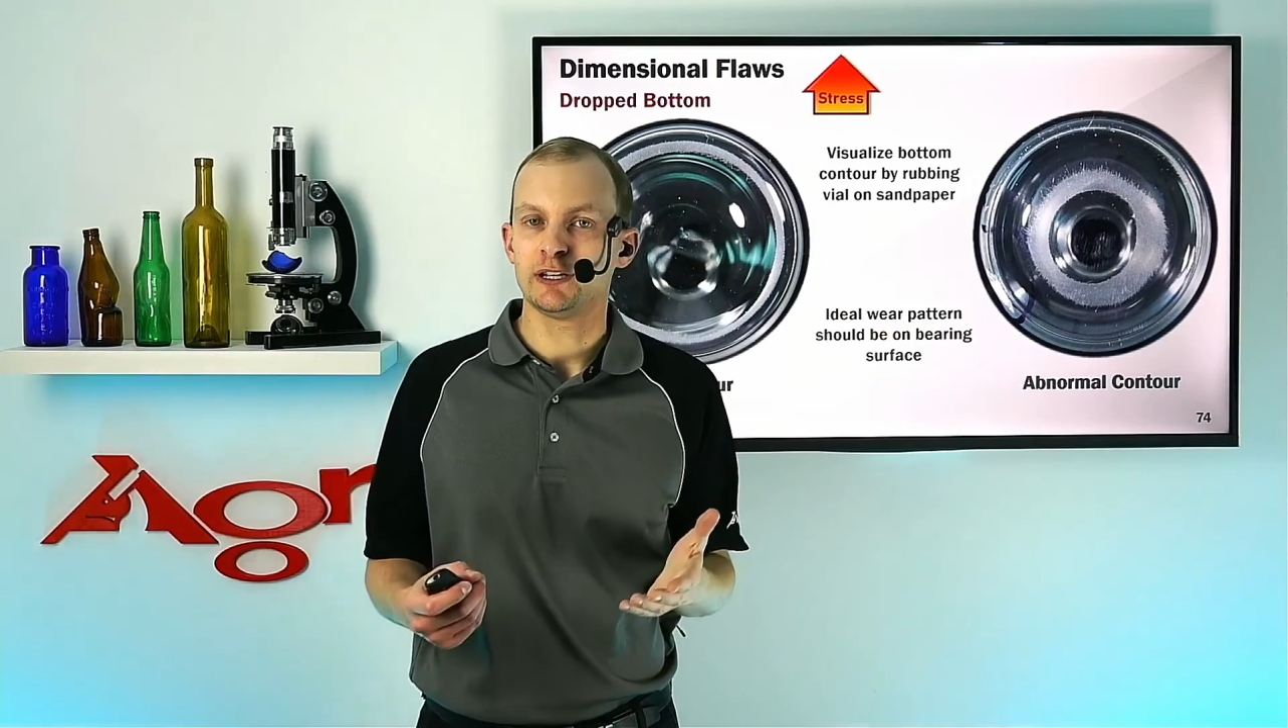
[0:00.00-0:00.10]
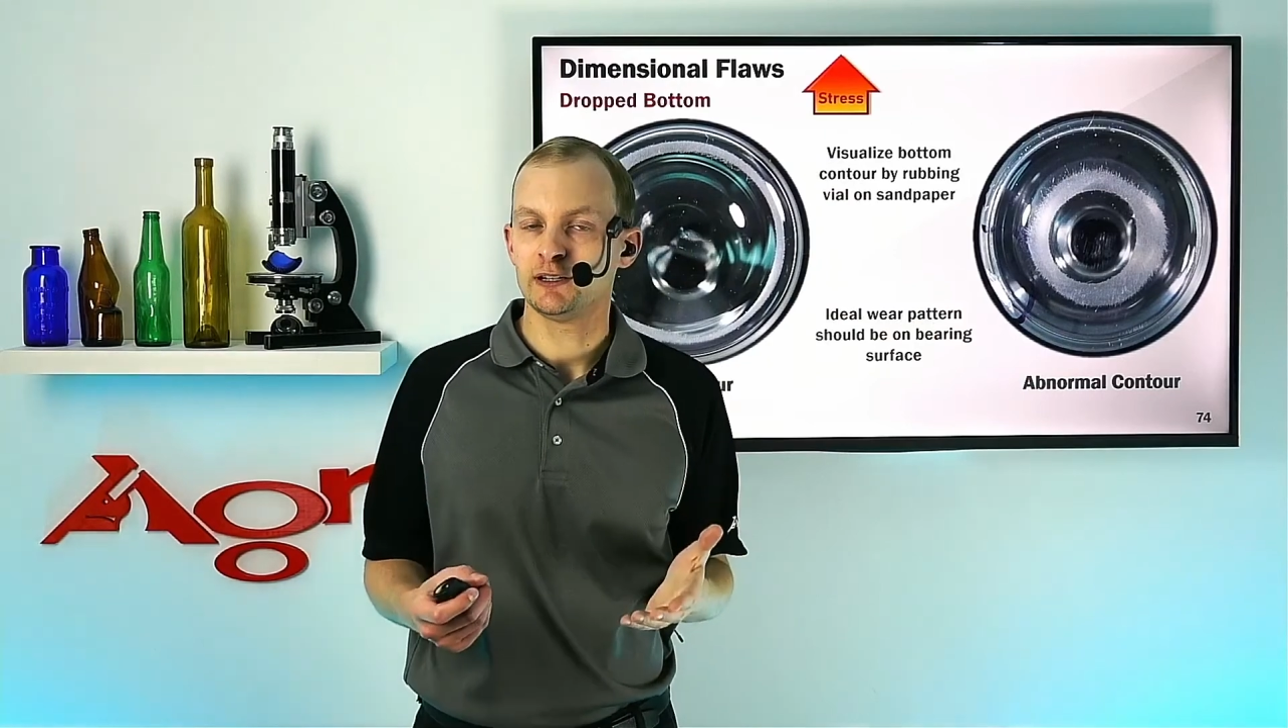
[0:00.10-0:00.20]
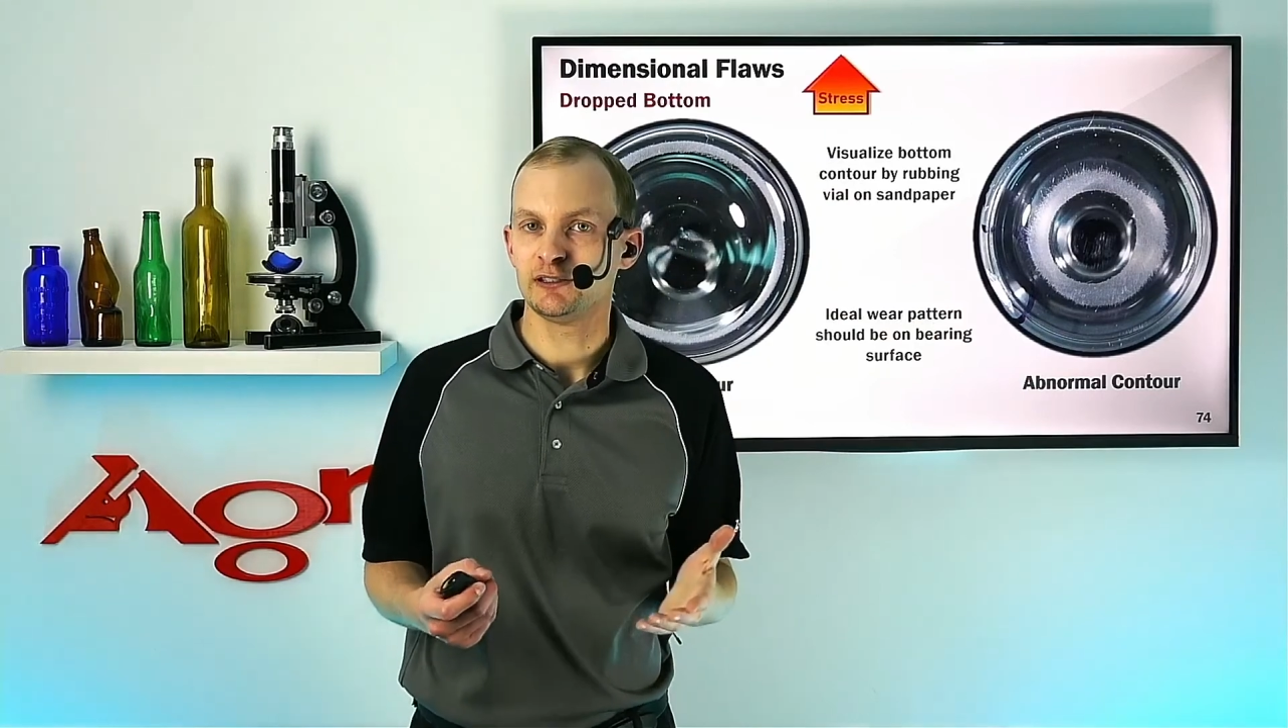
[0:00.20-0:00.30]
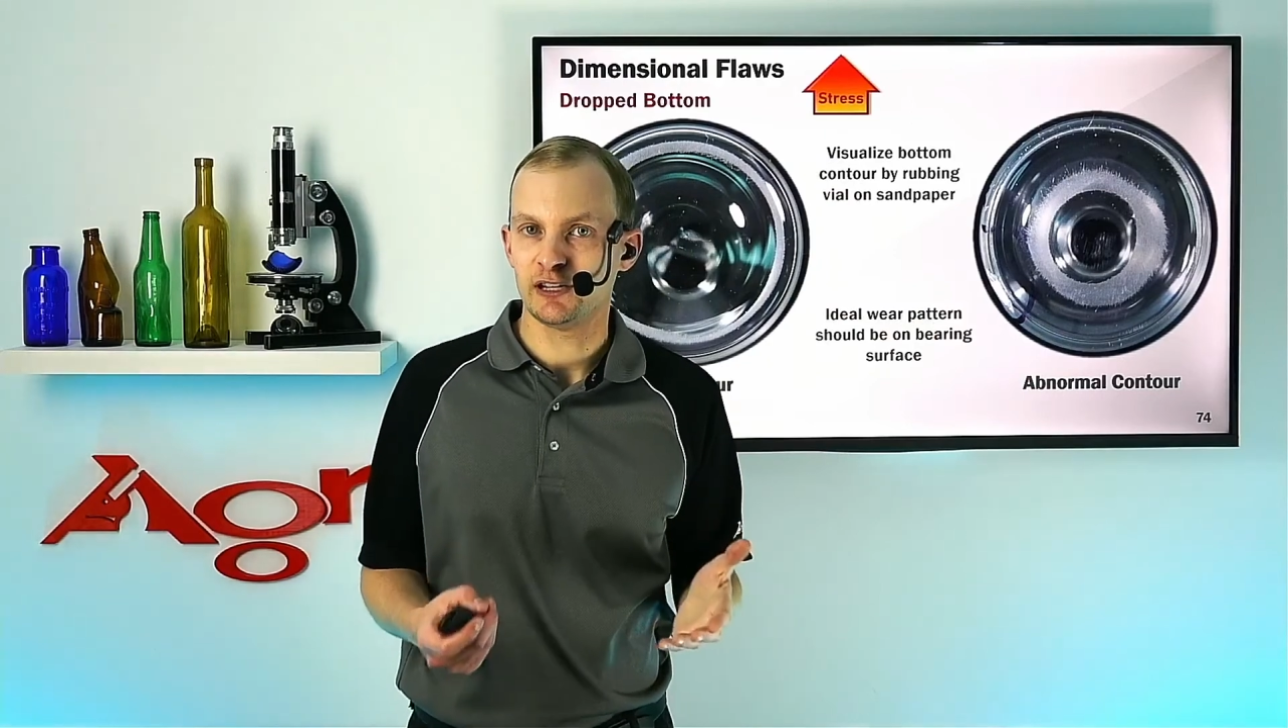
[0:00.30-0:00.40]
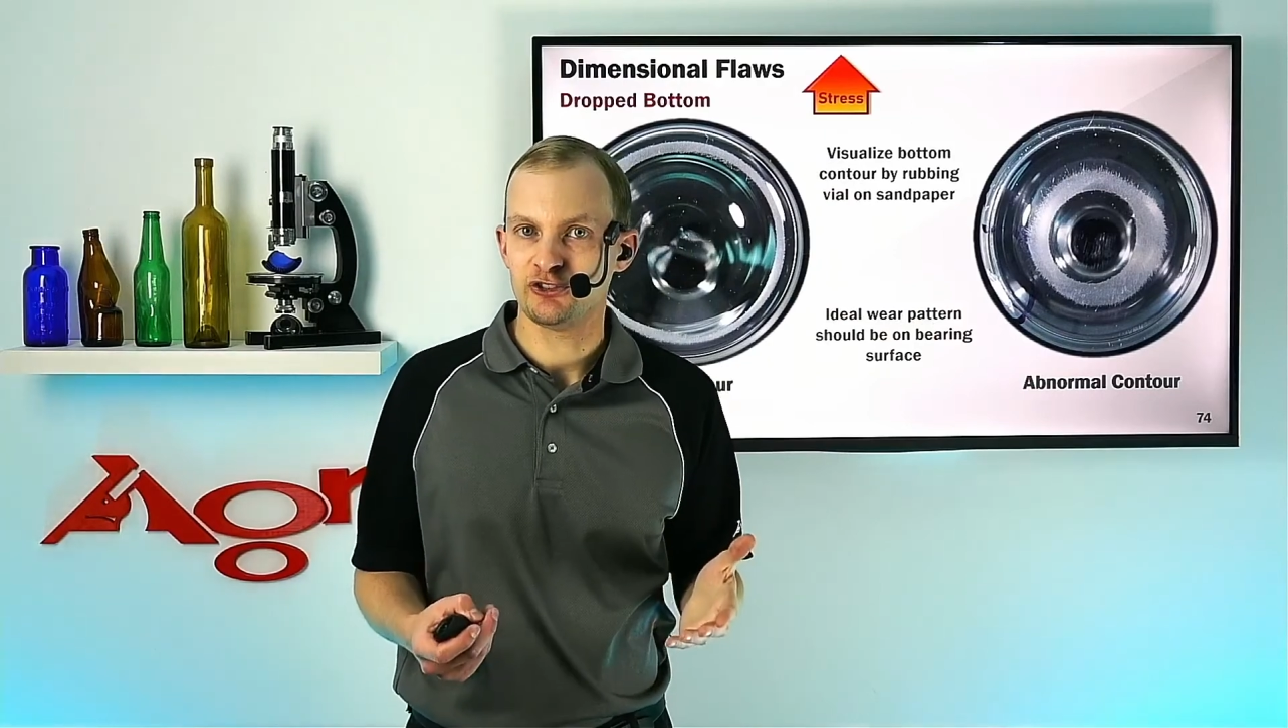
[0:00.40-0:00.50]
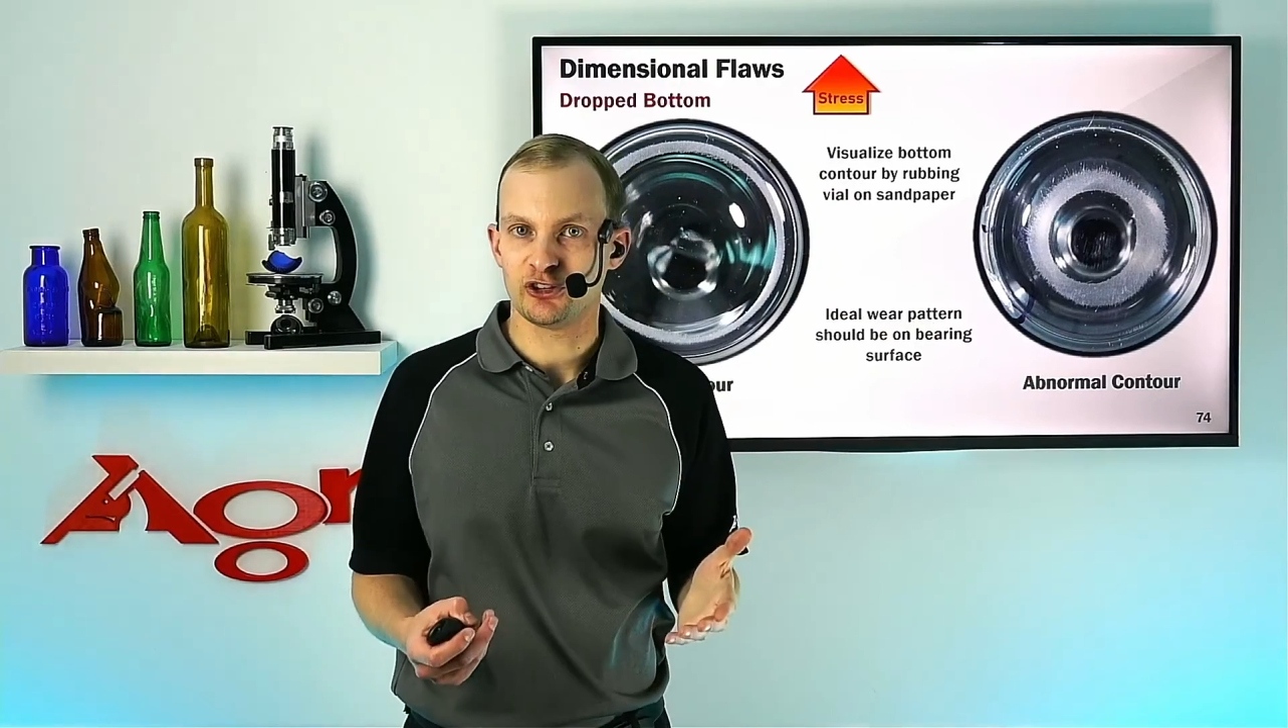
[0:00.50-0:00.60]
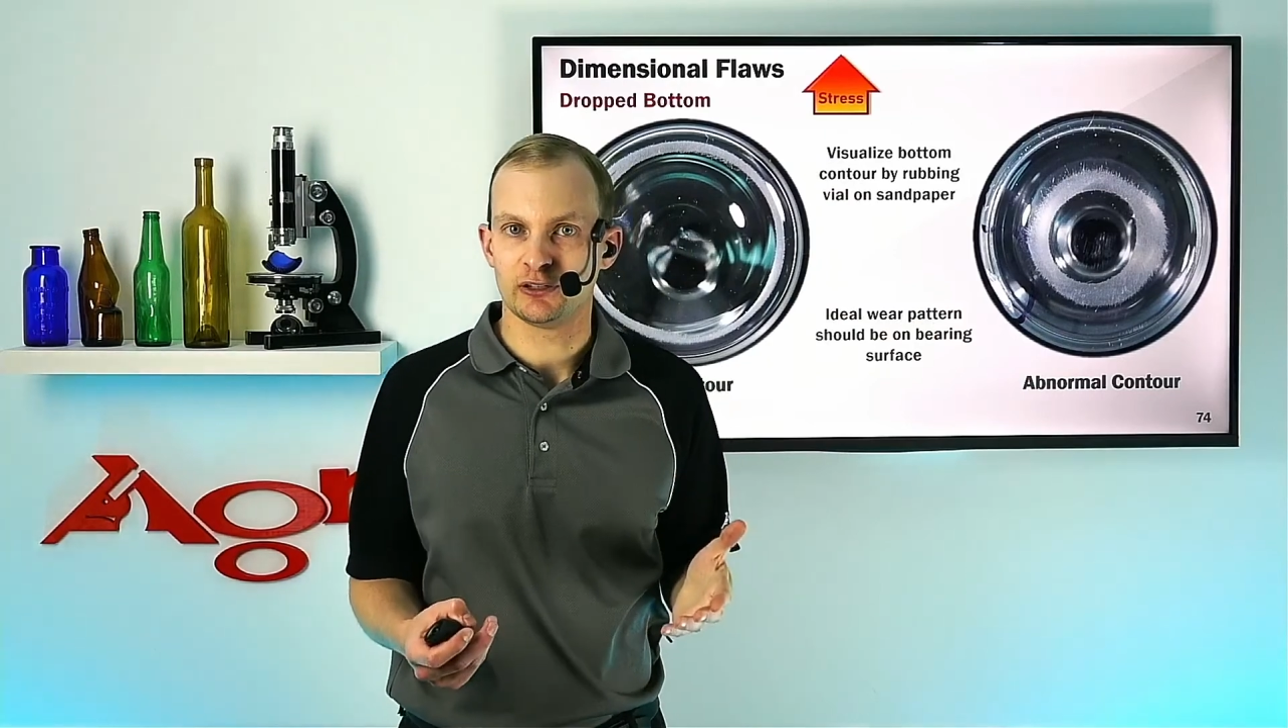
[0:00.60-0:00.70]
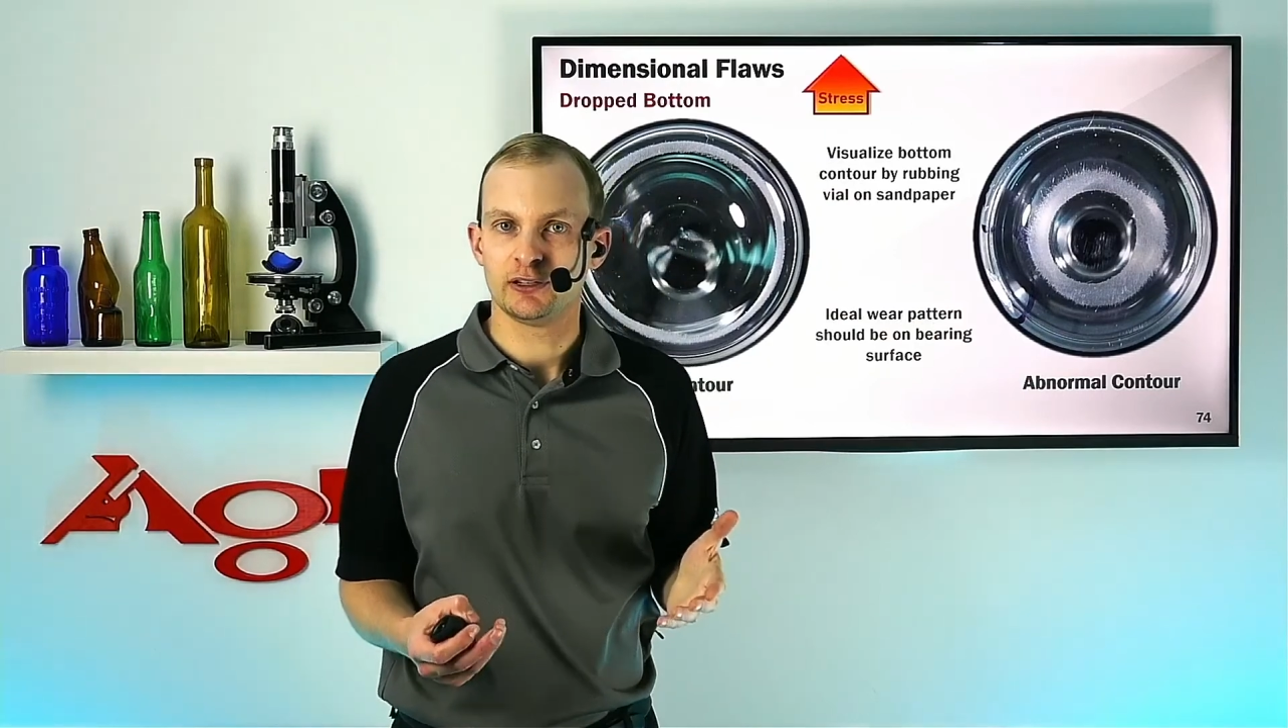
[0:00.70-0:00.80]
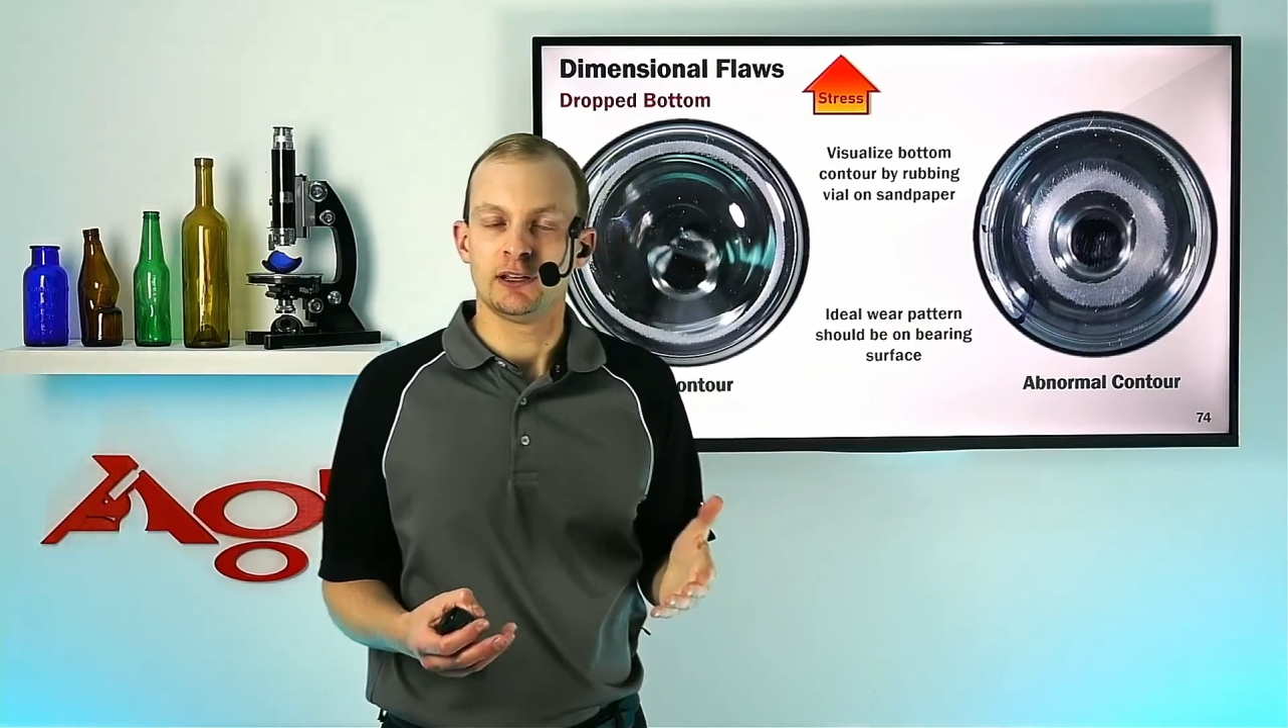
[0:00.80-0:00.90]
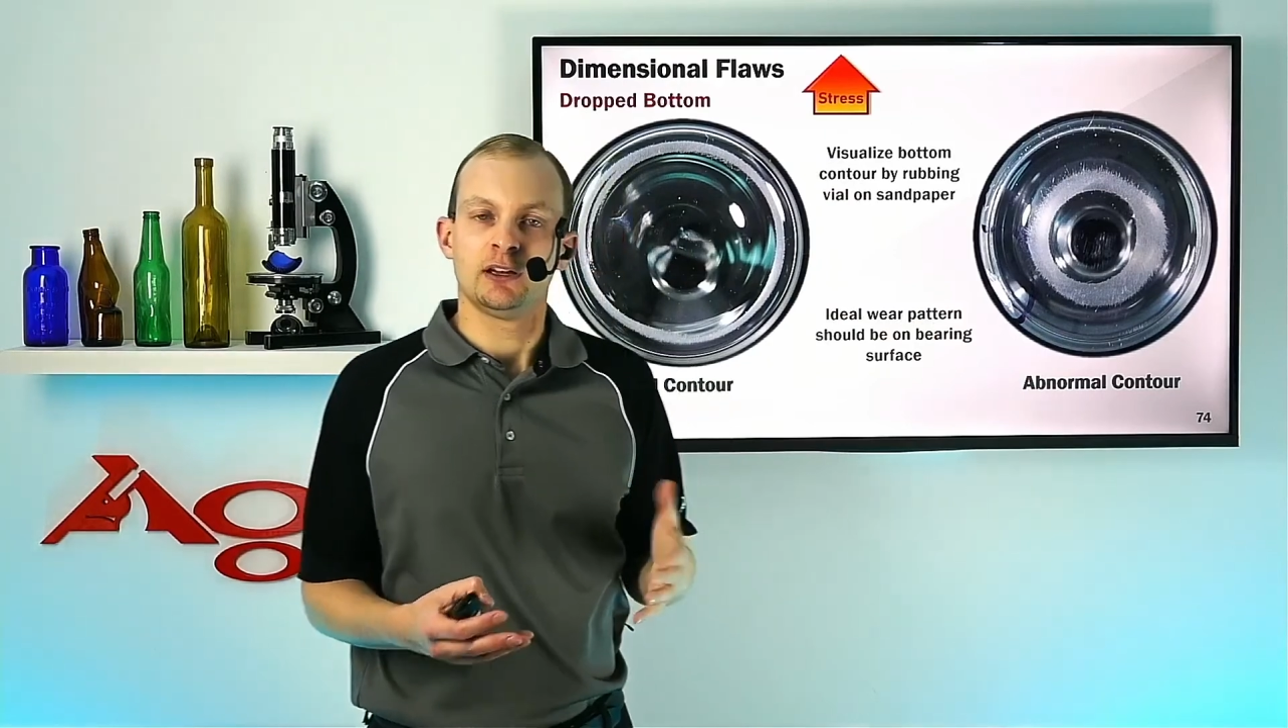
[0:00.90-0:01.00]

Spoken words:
condition